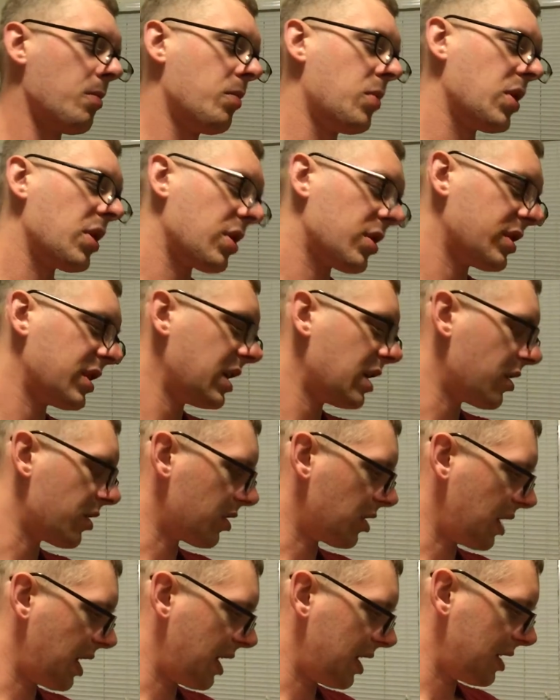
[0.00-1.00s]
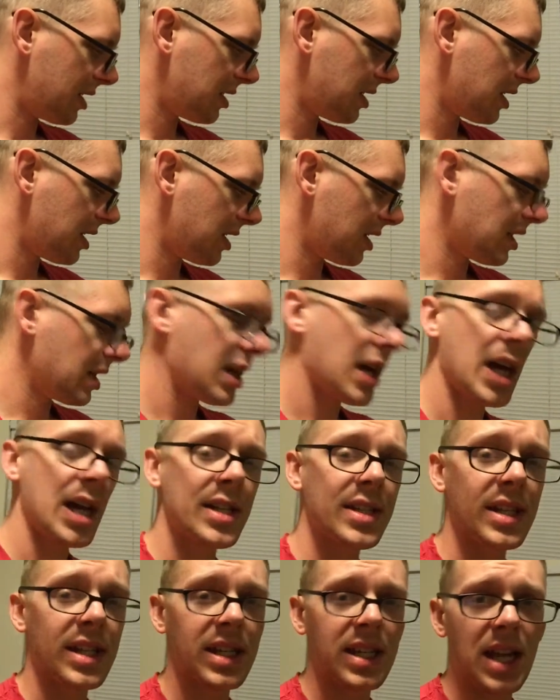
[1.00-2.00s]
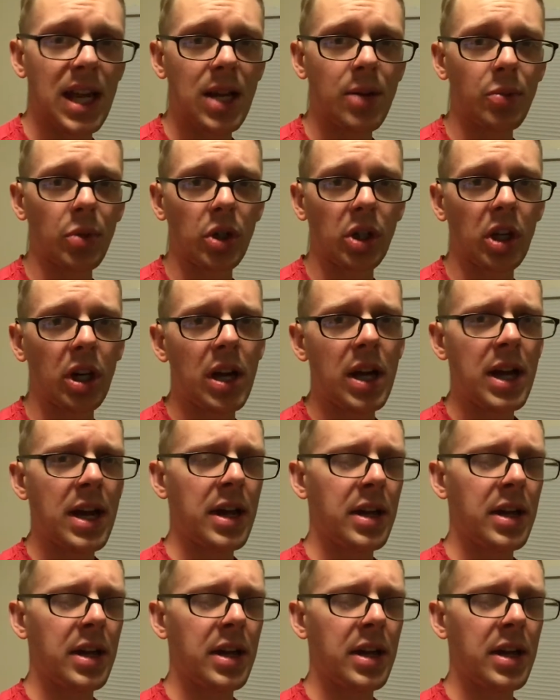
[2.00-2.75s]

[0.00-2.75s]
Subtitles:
But on the other hand, as a gamer,